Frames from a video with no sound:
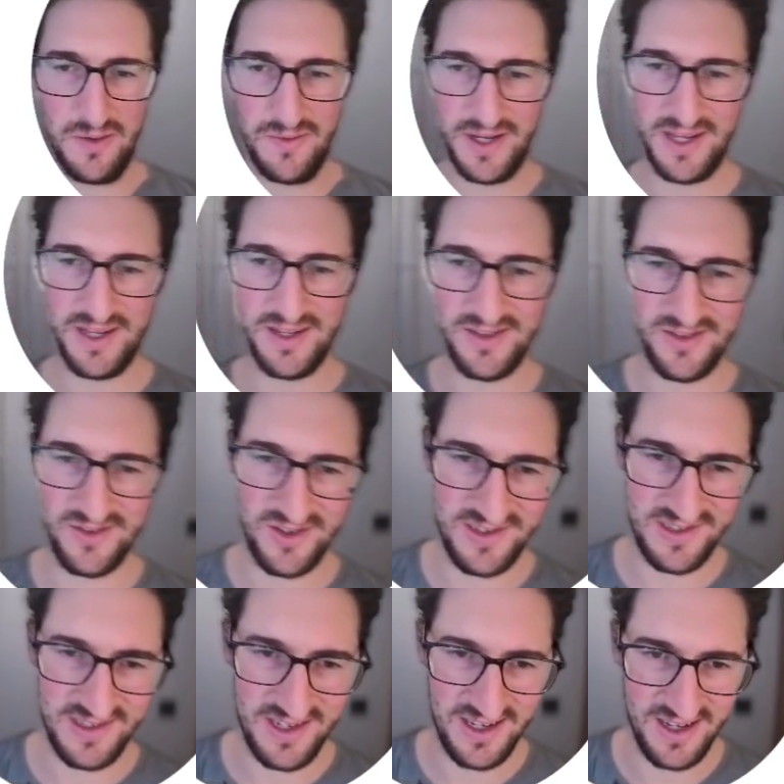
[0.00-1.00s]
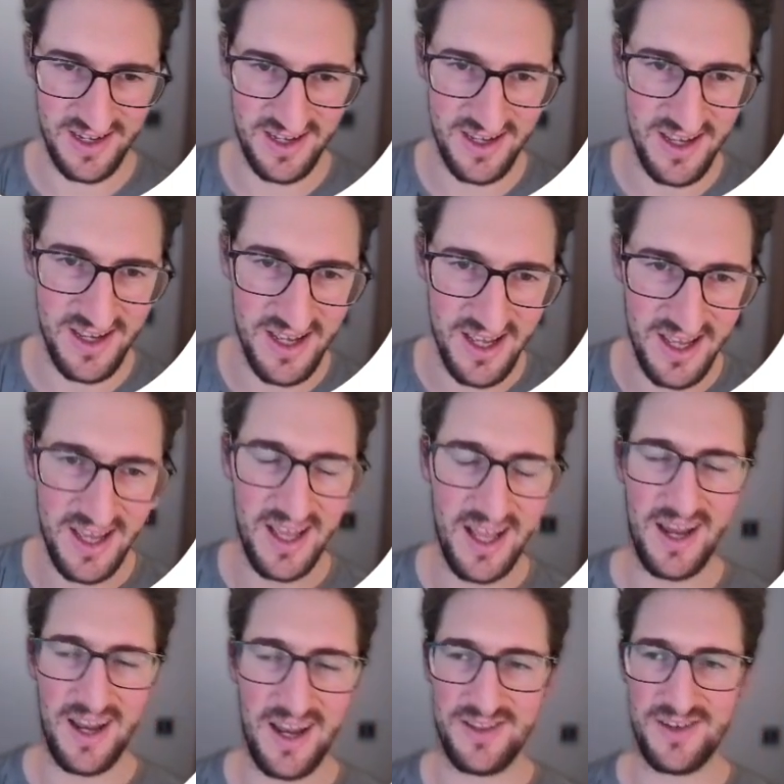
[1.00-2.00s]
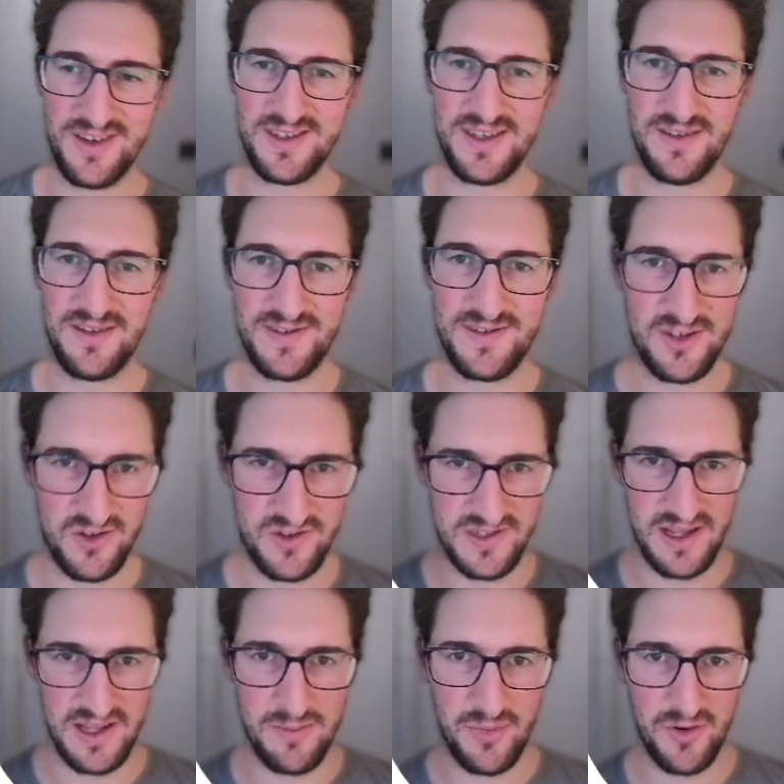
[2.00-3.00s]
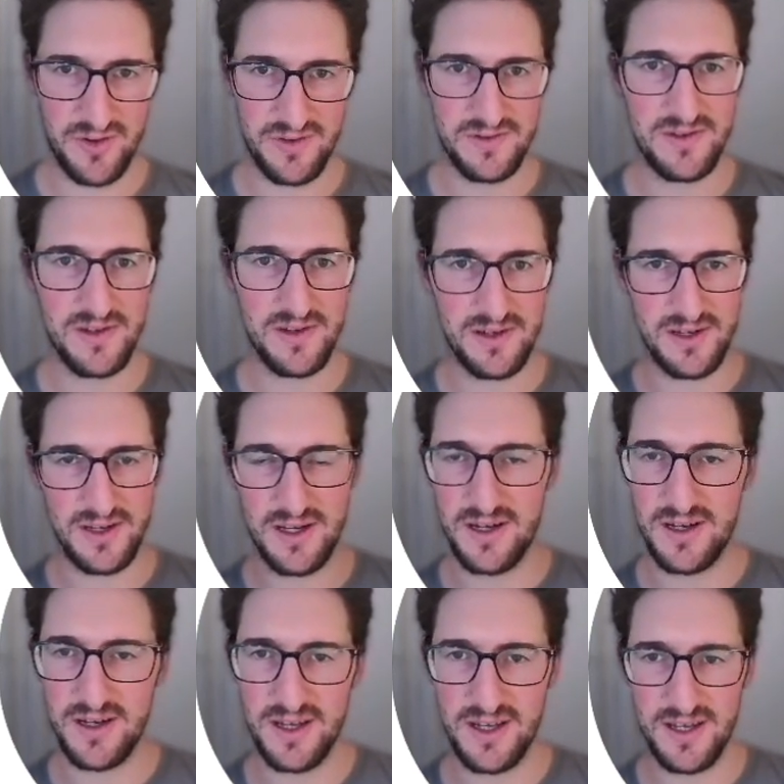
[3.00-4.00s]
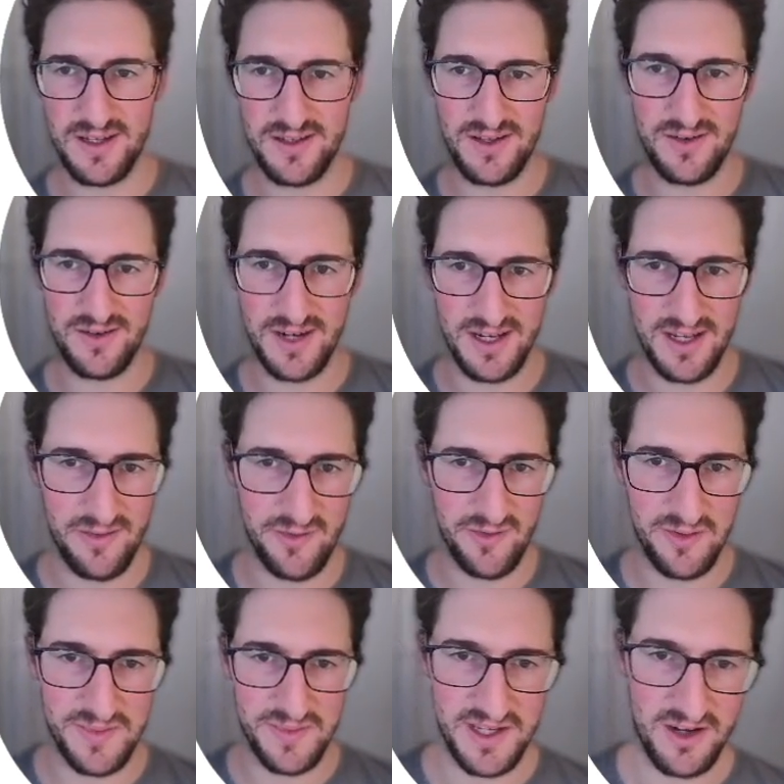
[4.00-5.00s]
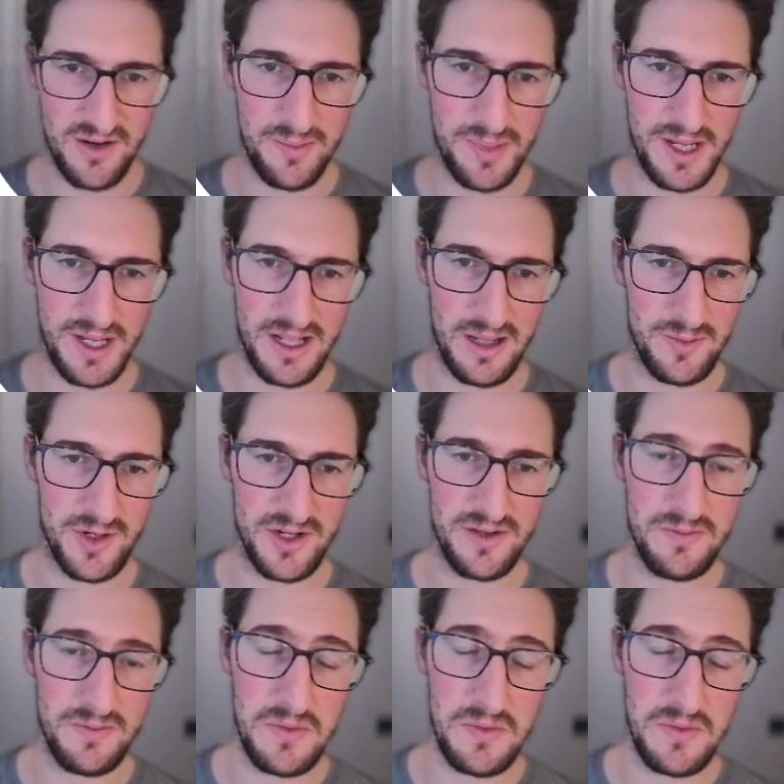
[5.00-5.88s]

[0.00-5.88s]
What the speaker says: We can just let ourselves just import directly from the compiled library.